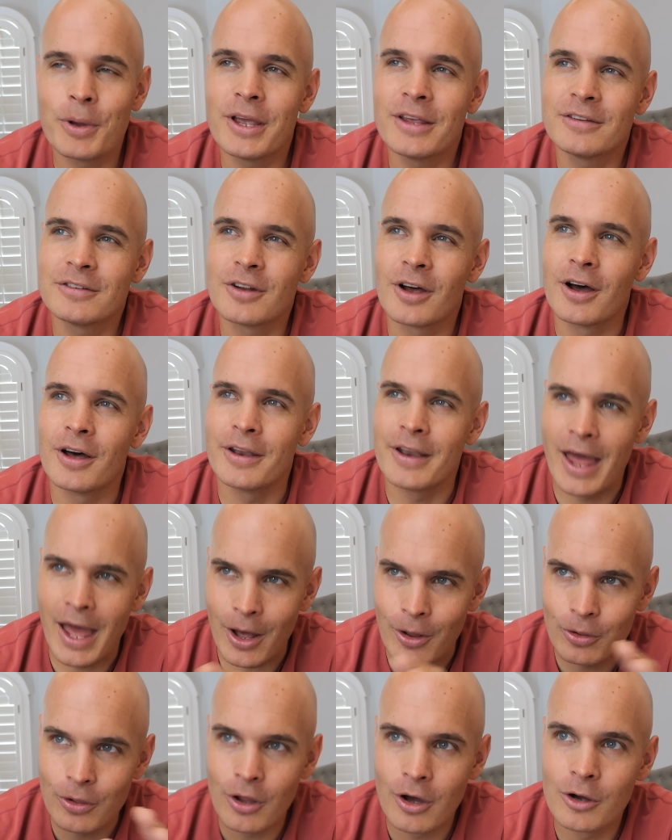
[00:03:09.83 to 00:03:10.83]
based on
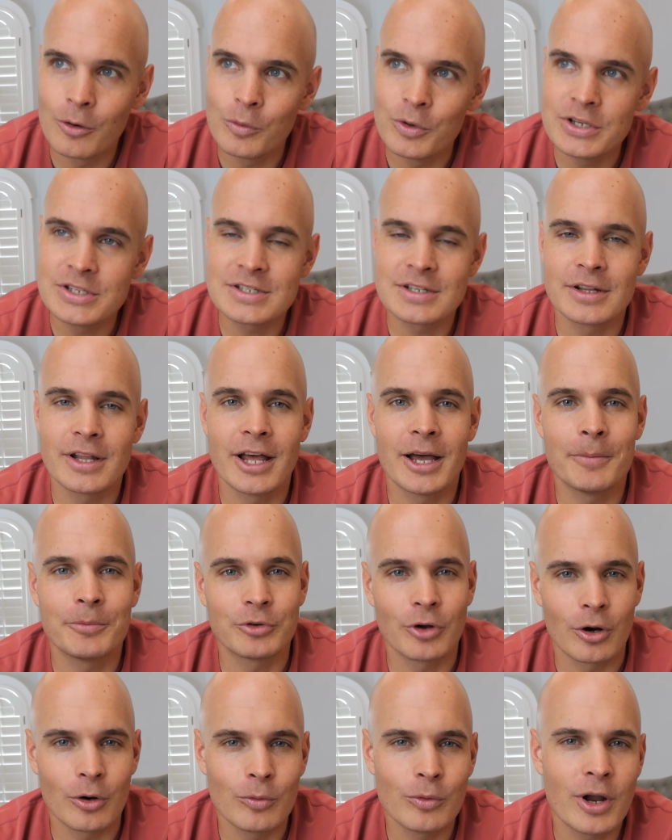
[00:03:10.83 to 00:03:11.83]
how long we
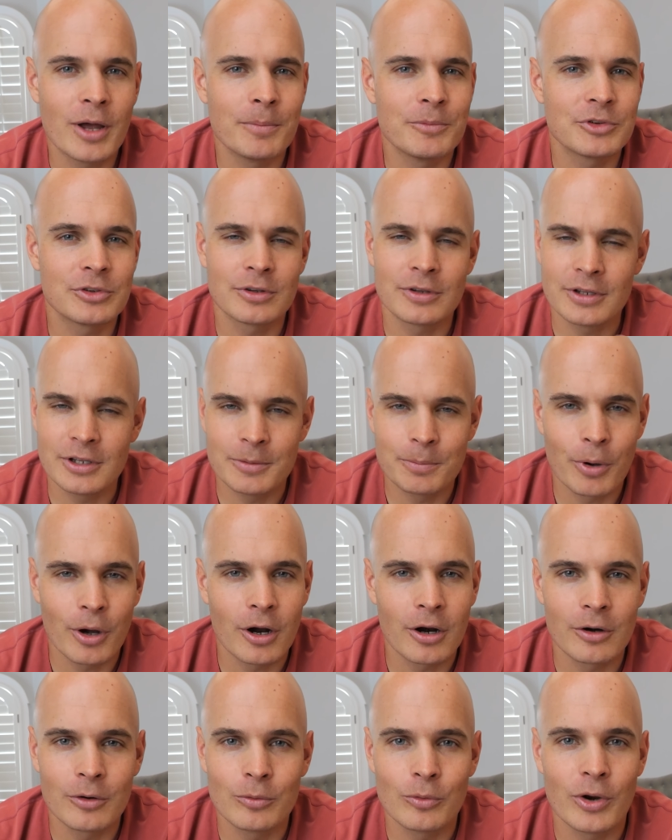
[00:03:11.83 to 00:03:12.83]
slept, our REM sleep,
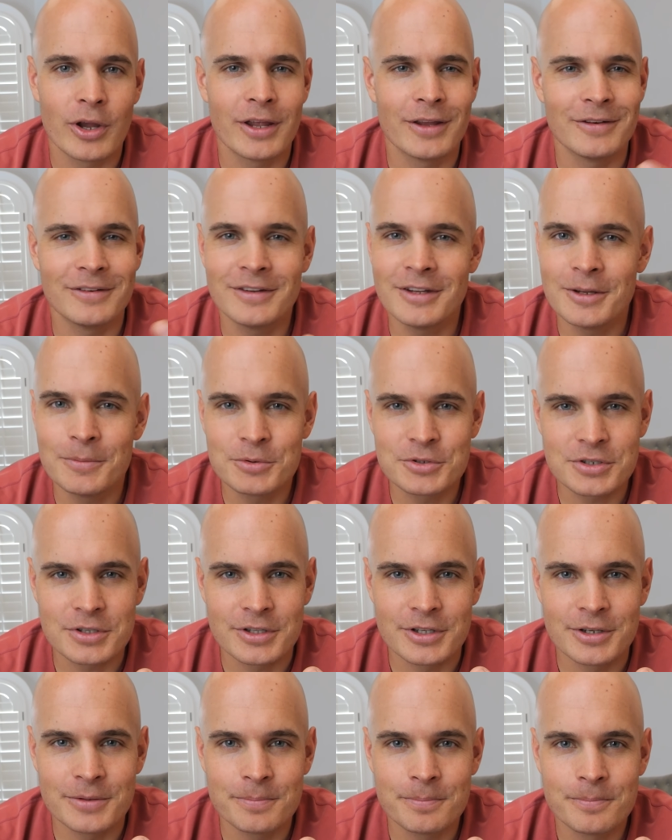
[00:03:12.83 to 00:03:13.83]
heart rate, deep
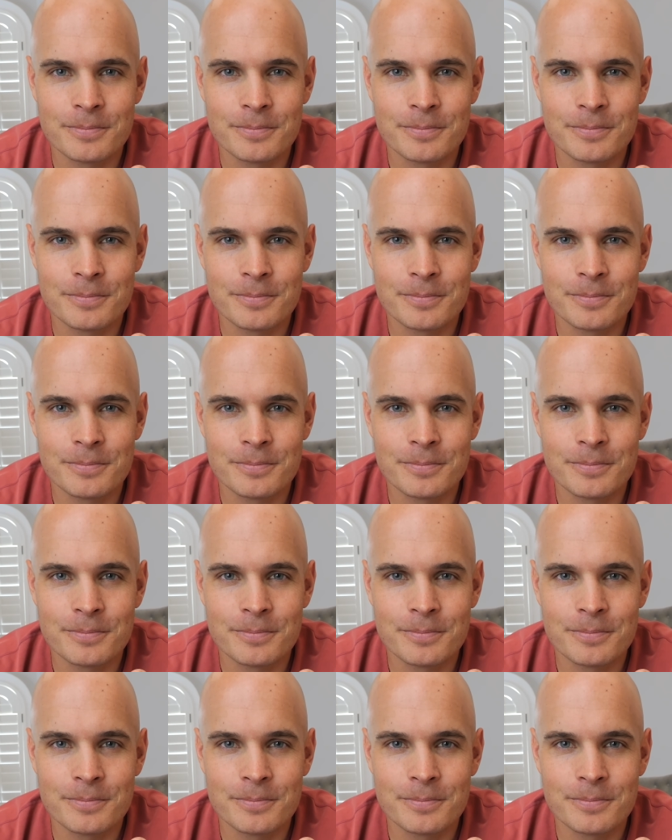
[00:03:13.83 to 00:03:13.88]
sleep.